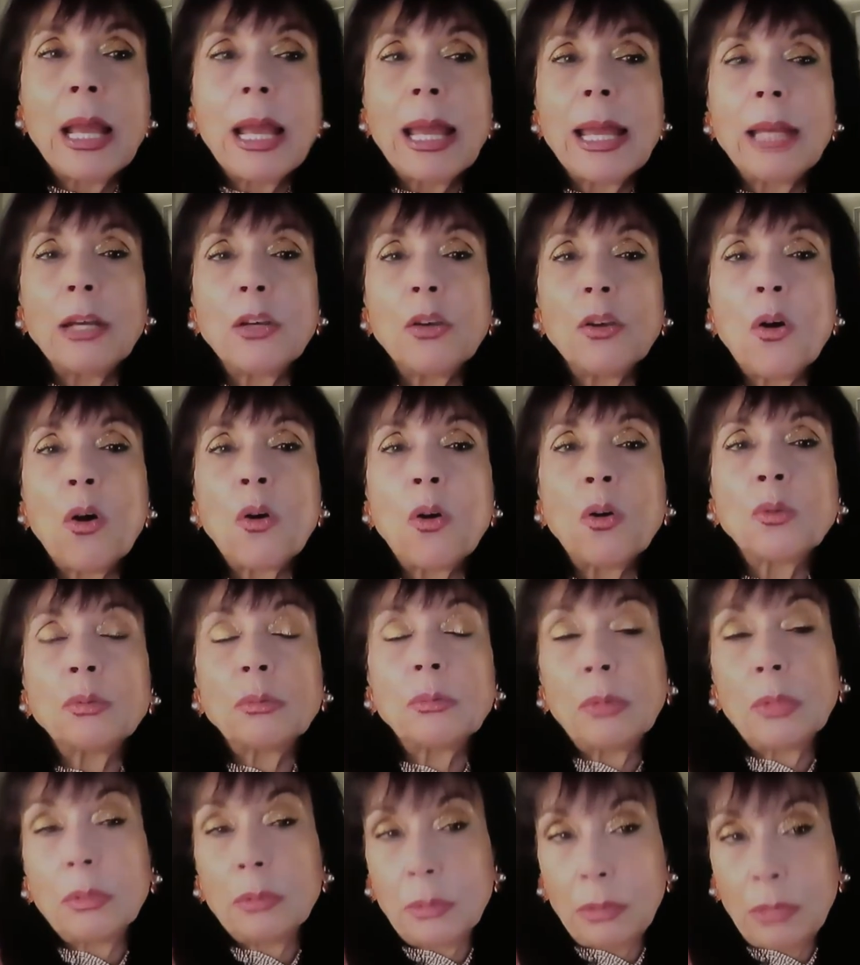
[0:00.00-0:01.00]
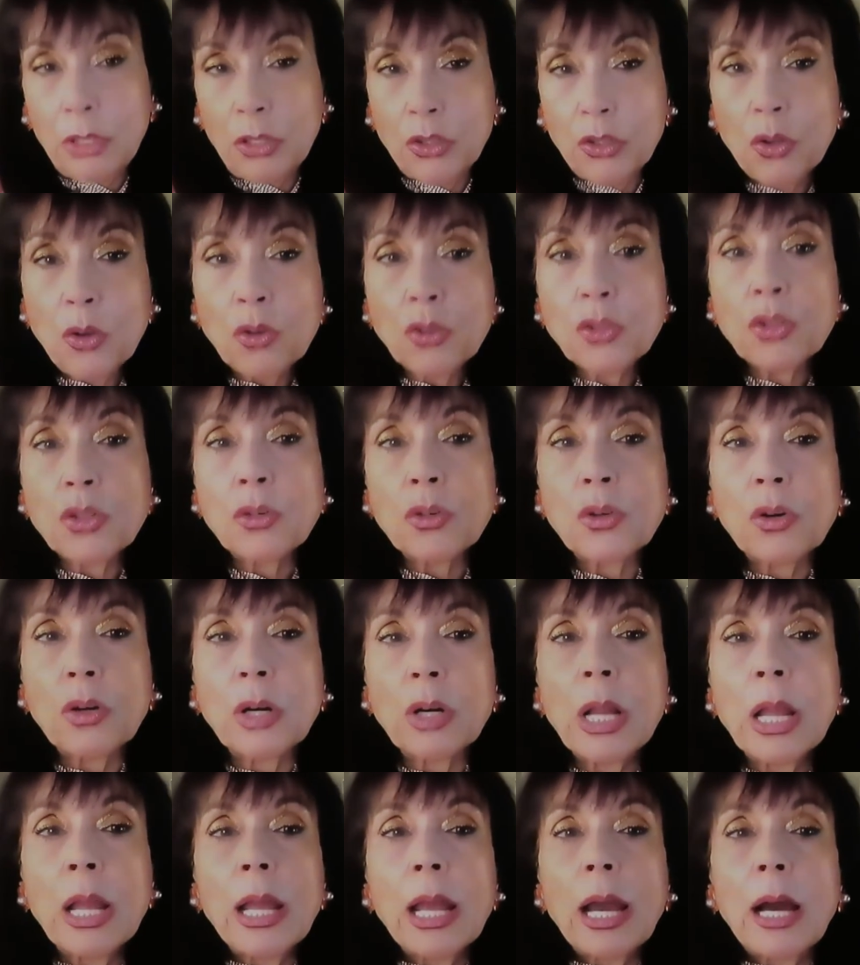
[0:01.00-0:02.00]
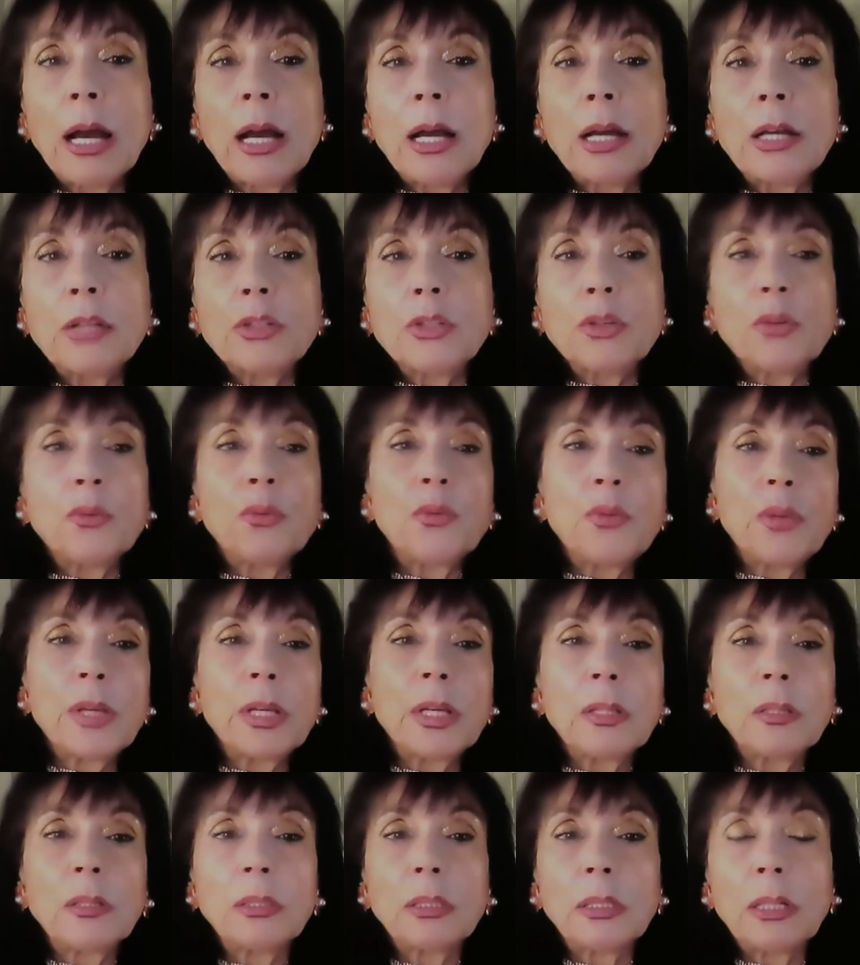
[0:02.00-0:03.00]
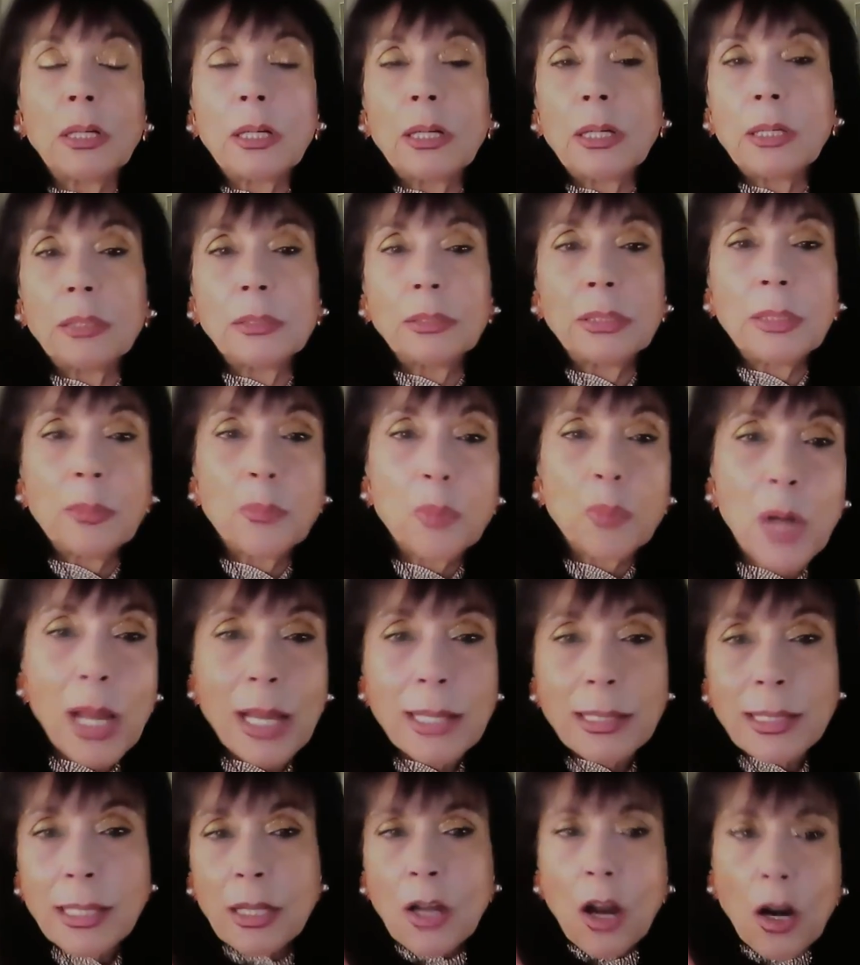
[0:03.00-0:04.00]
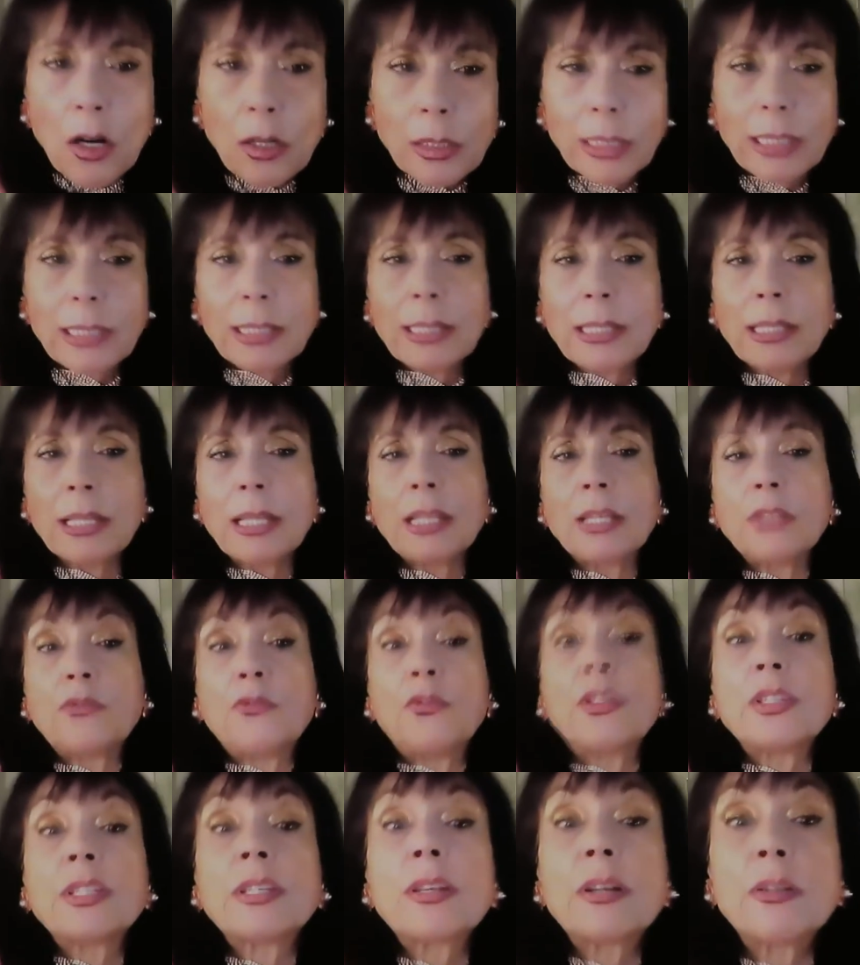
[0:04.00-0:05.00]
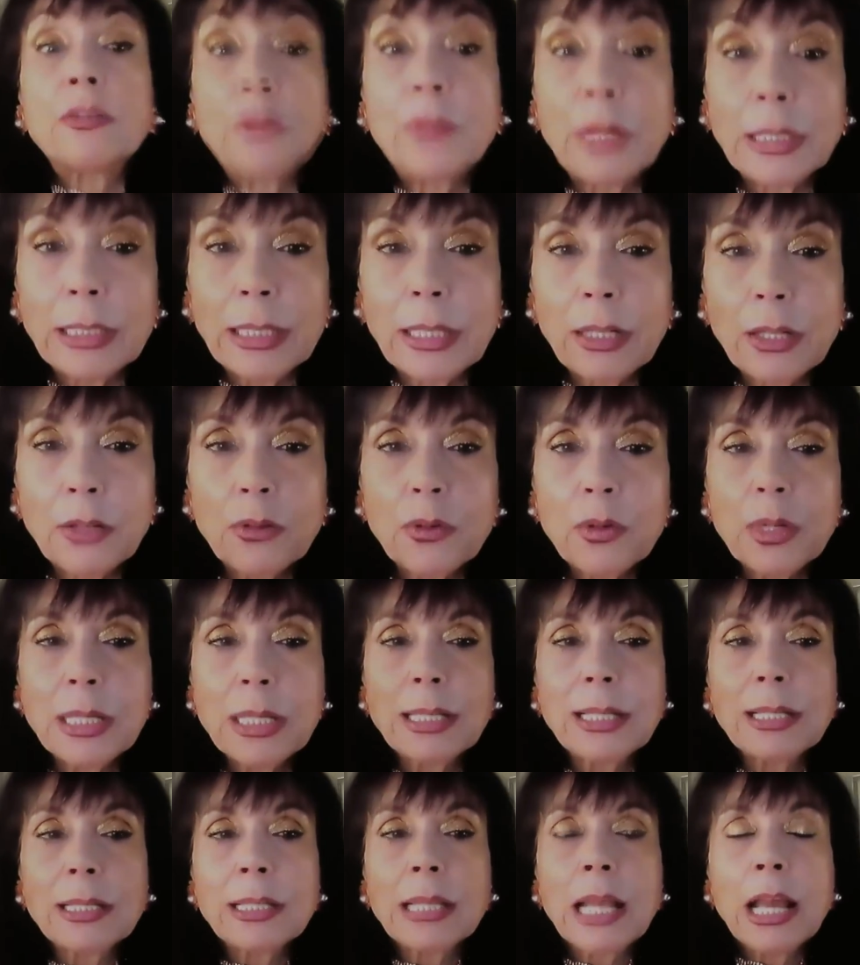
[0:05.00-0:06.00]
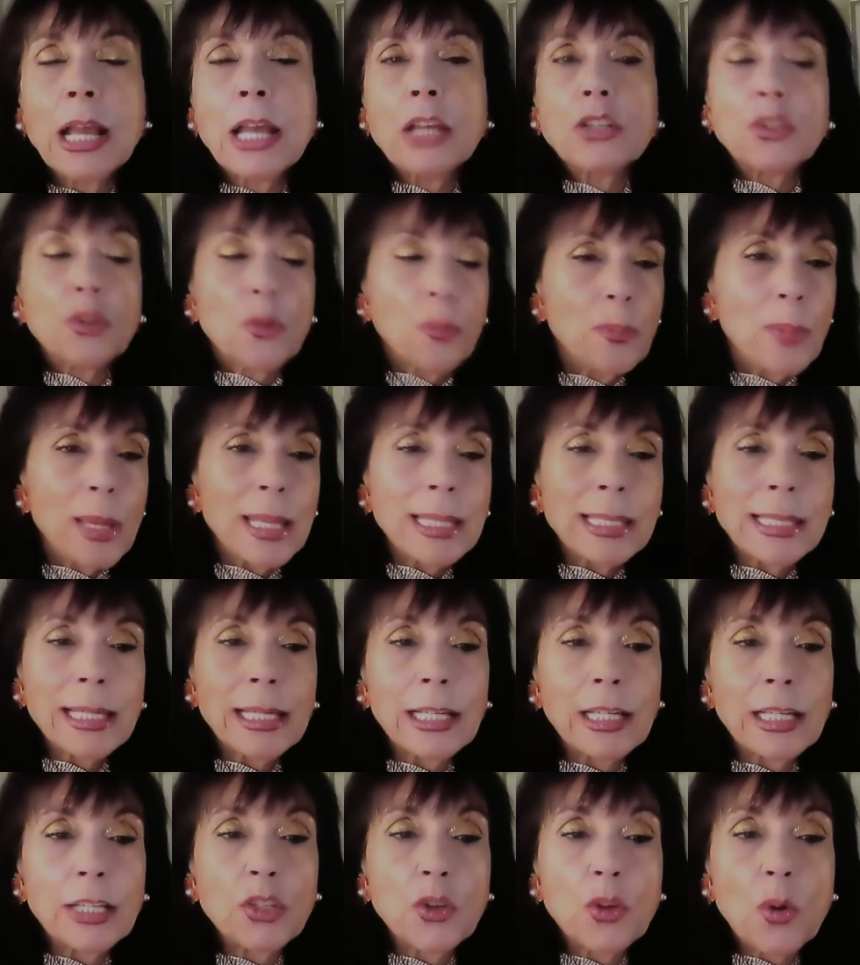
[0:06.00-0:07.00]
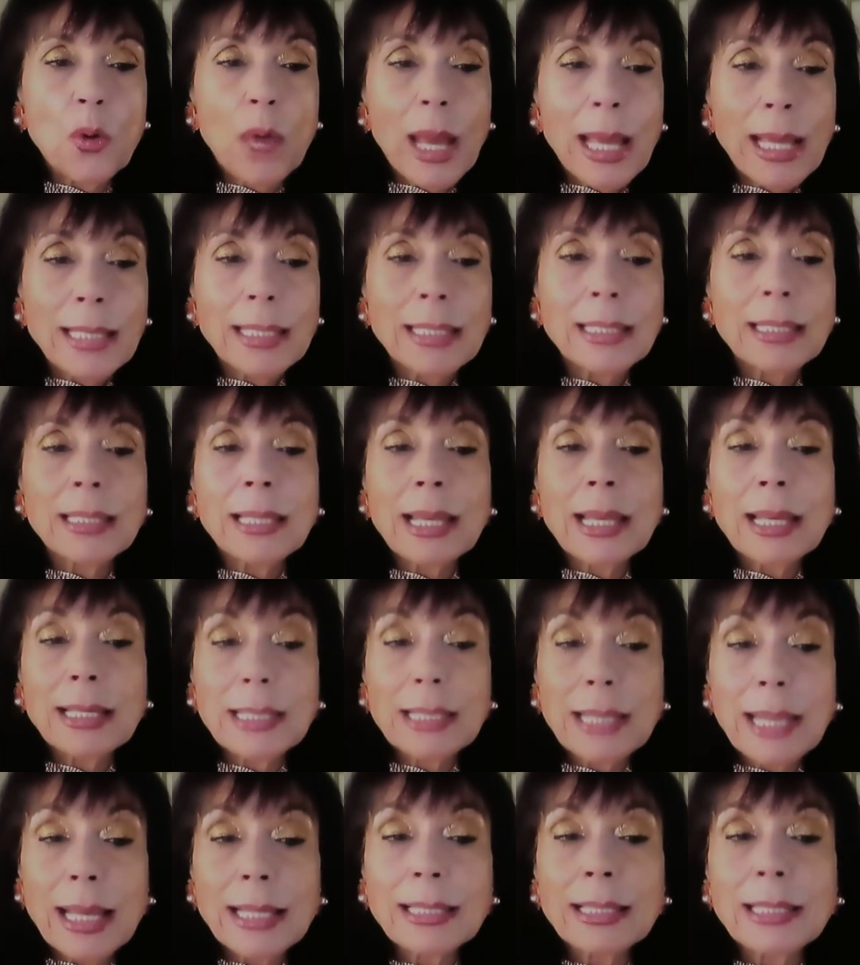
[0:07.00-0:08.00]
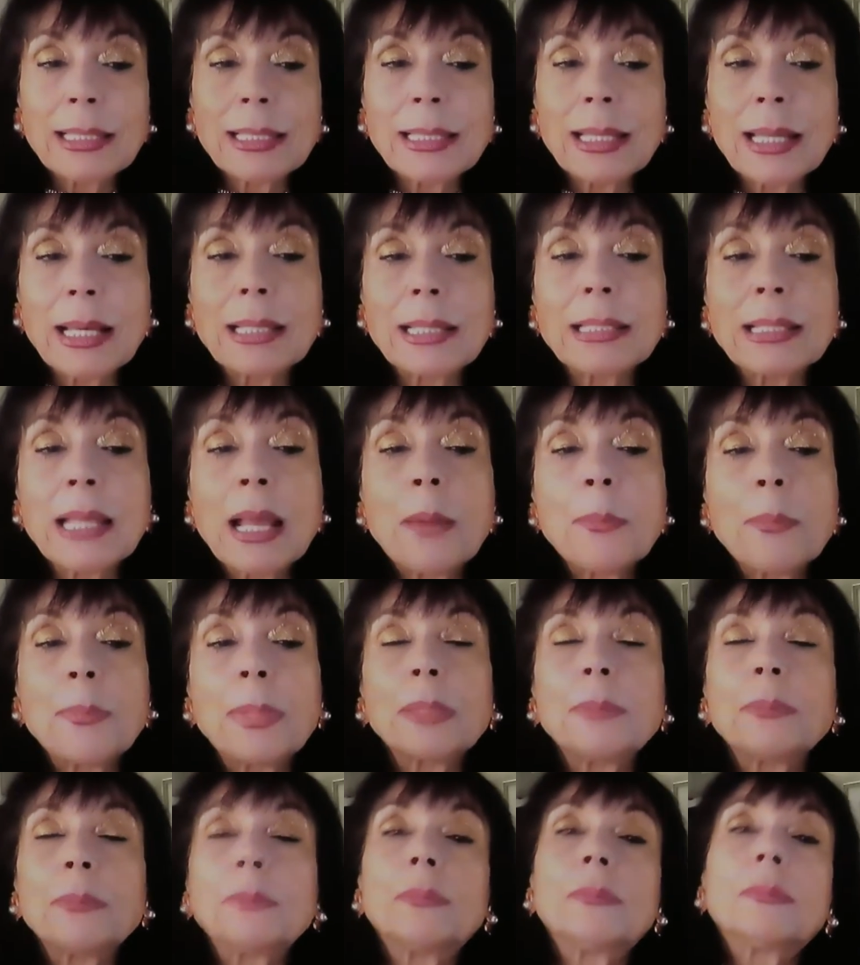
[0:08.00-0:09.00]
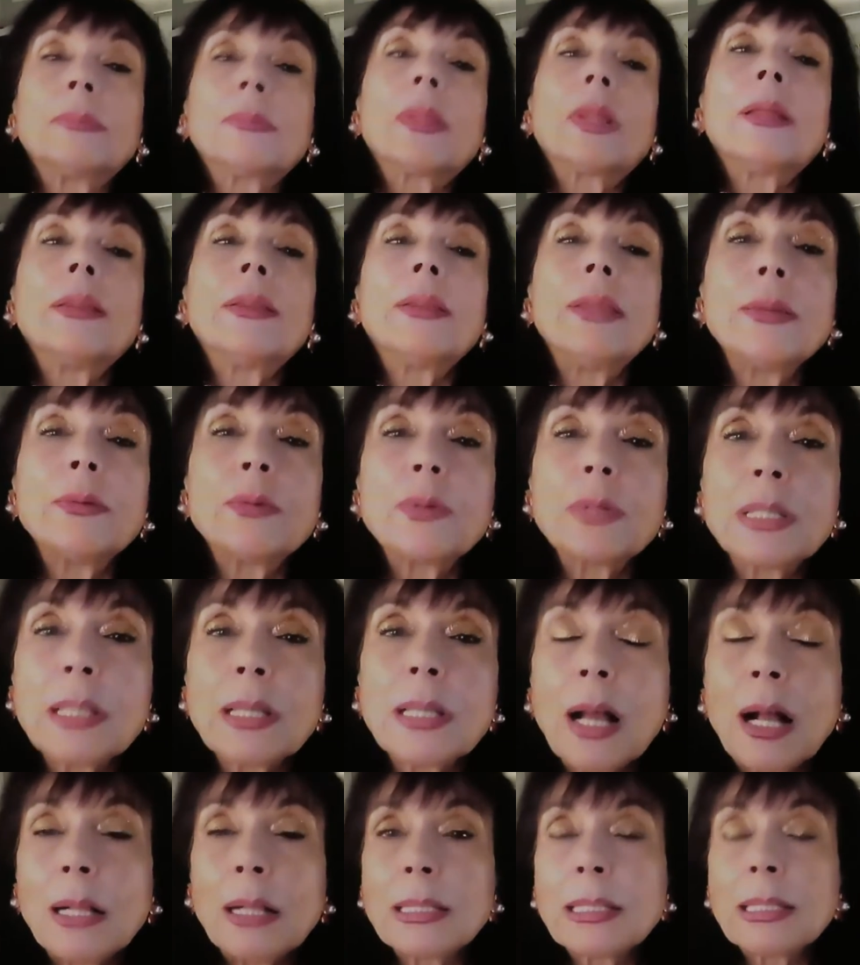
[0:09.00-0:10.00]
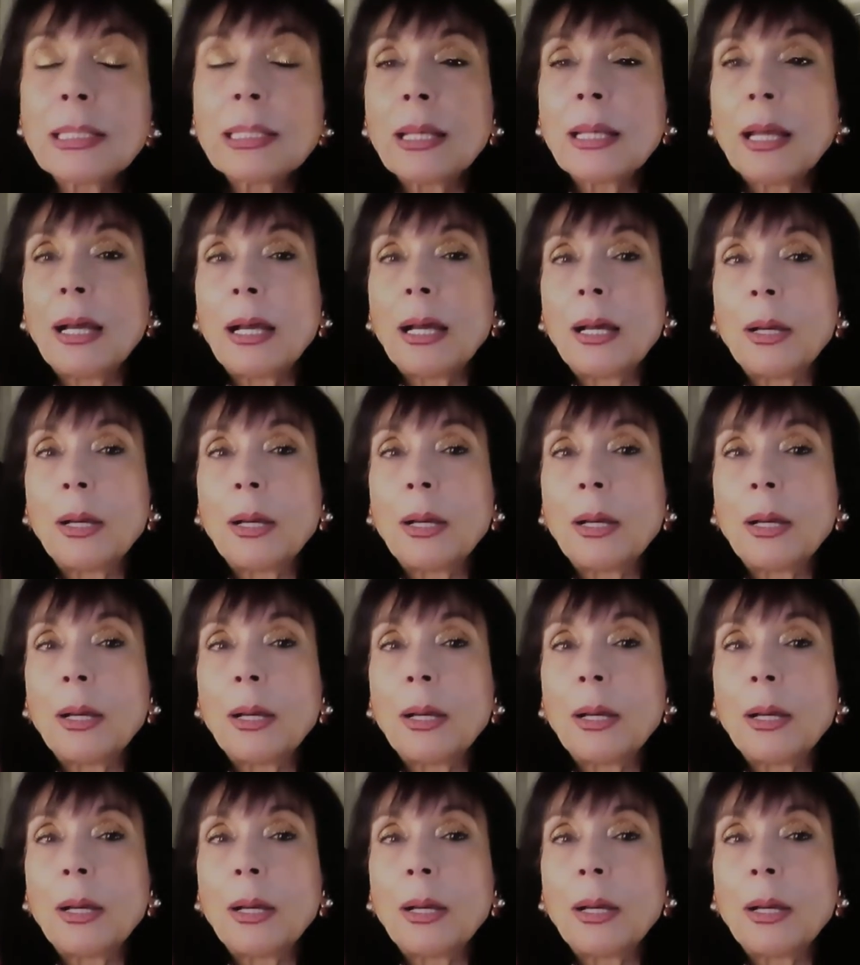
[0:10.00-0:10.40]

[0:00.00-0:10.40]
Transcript: And low testosterone, you feel depressed, heart disease, visceral fat increases. So basically you exercise, but the results,